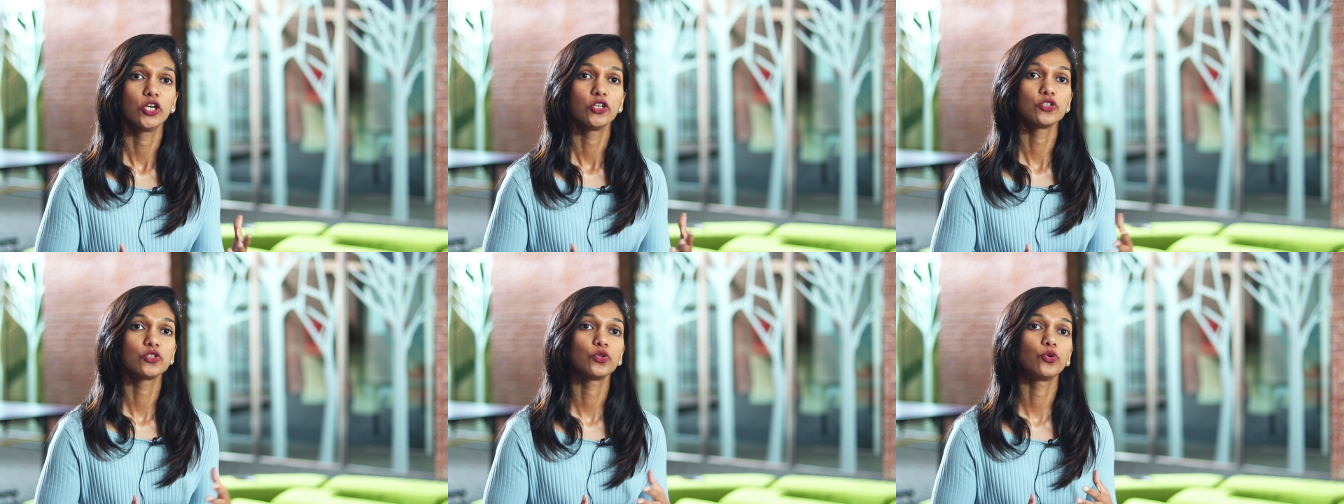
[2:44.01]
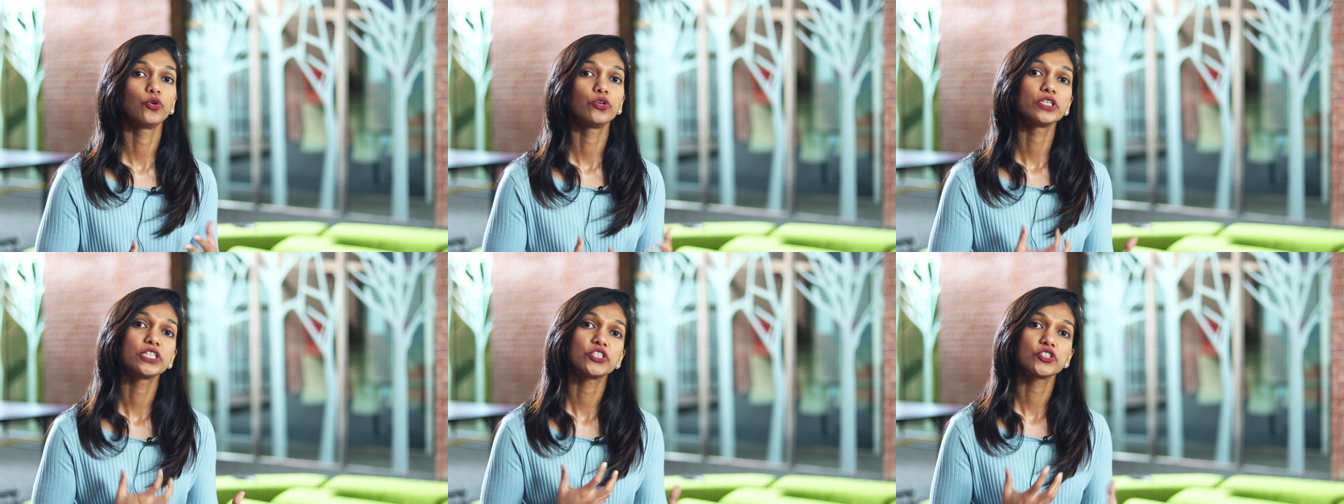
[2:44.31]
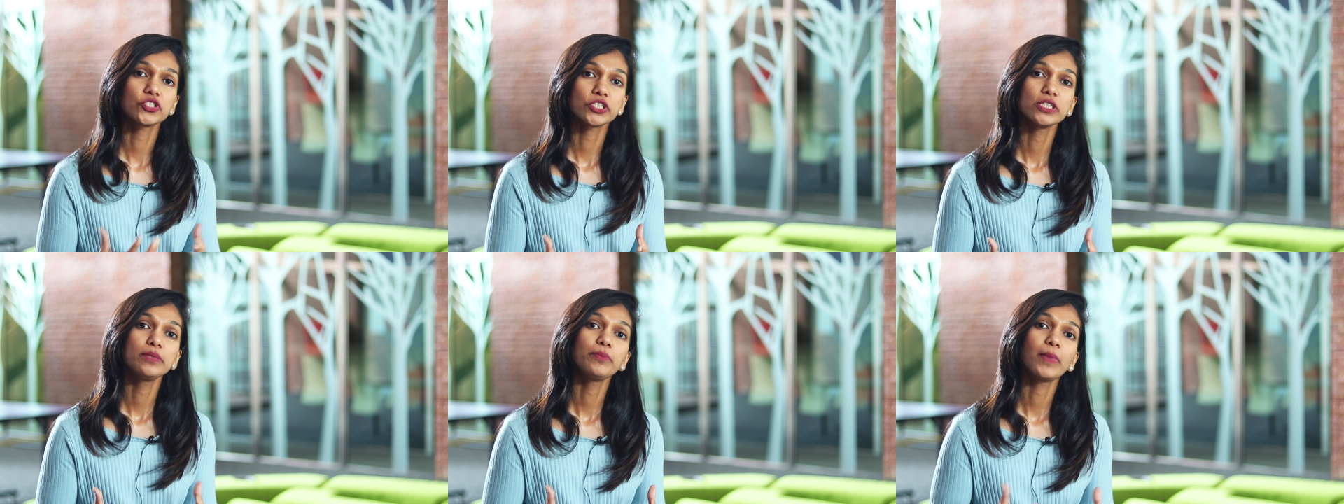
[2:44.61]
So
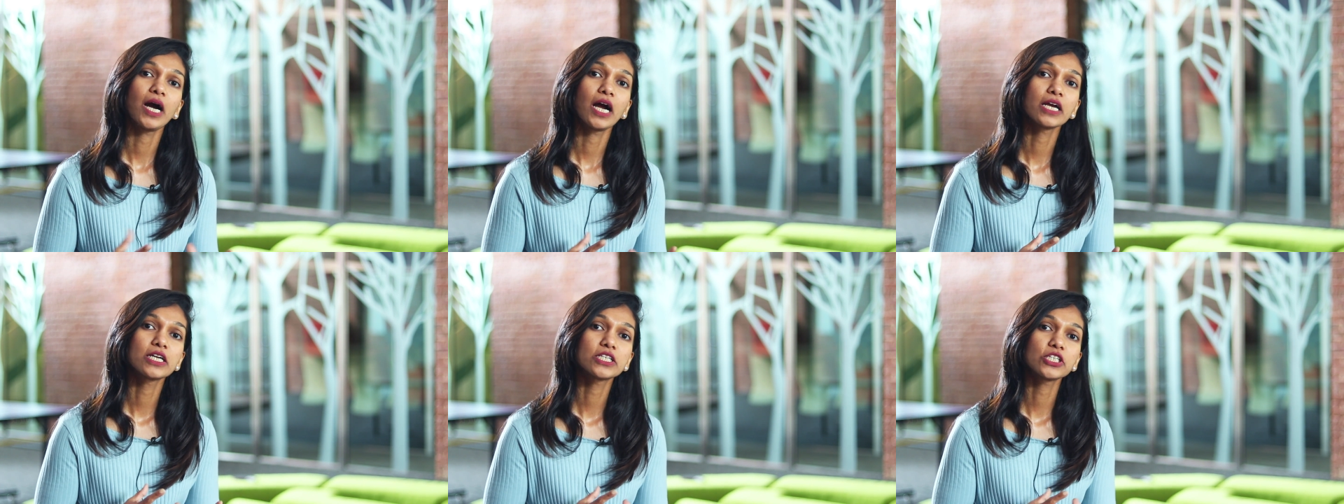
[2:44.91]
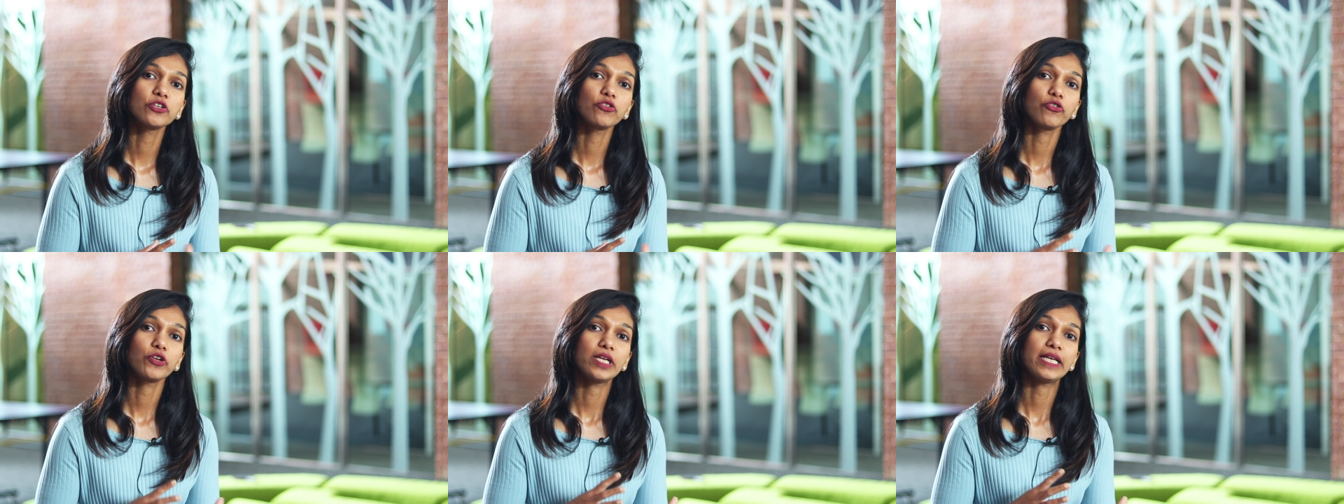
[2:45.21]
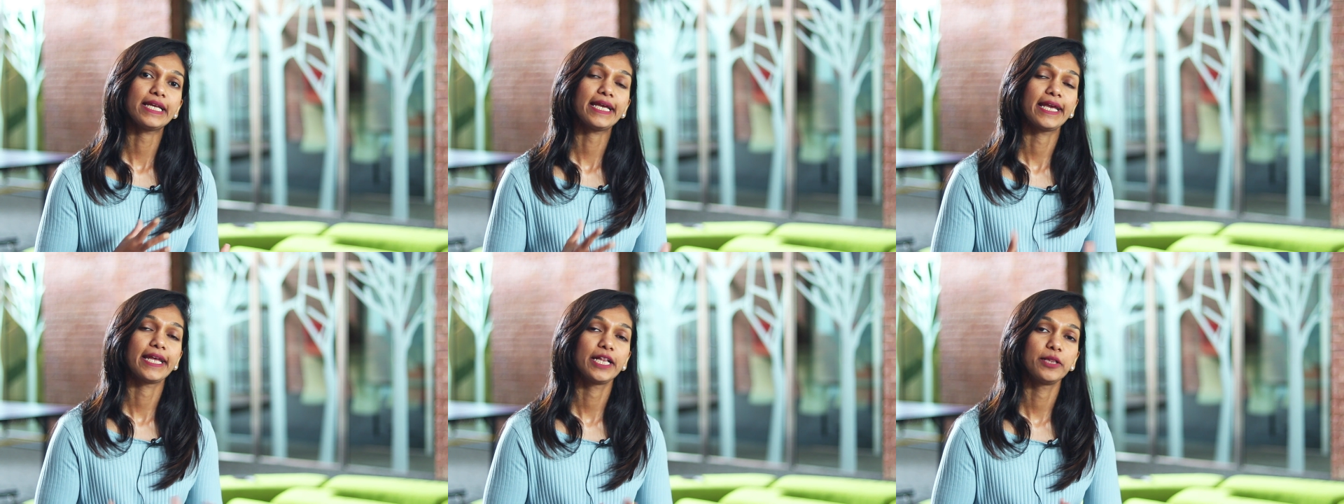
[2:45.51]
digital marketing
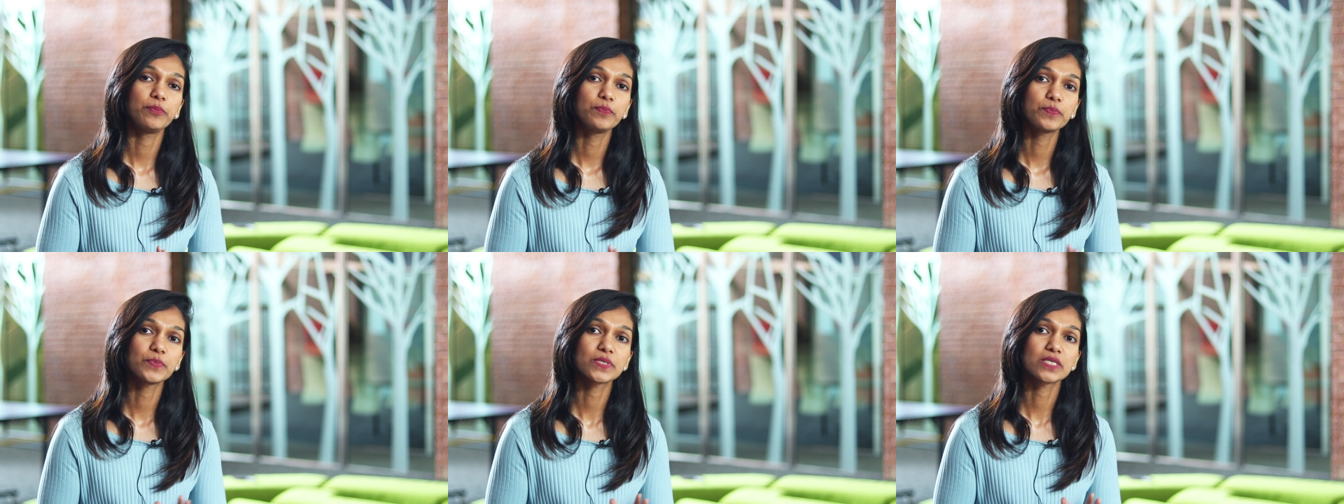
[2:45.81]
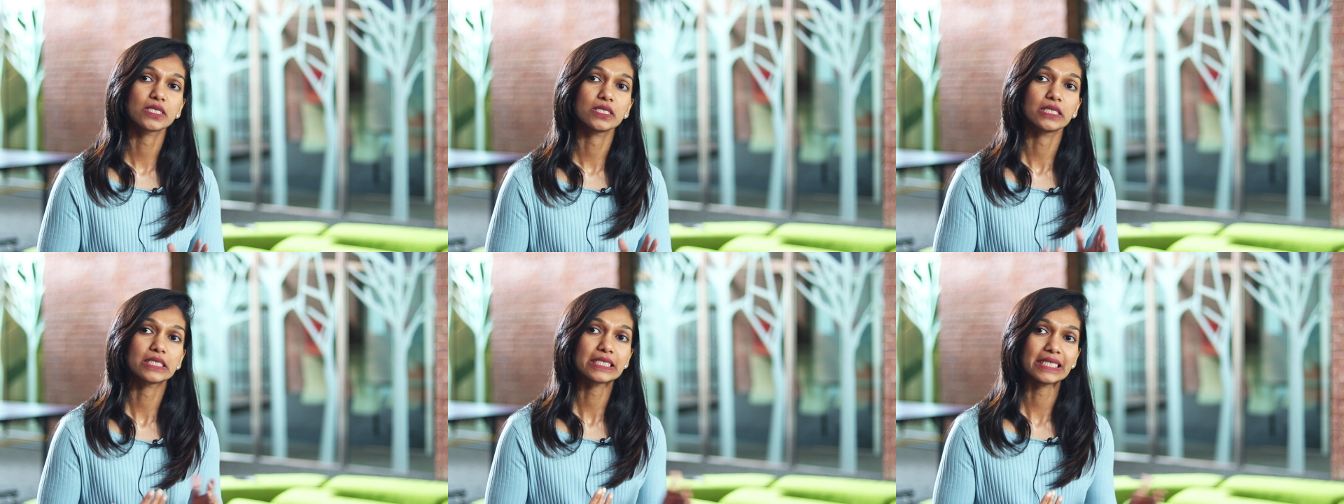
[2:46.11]
really helps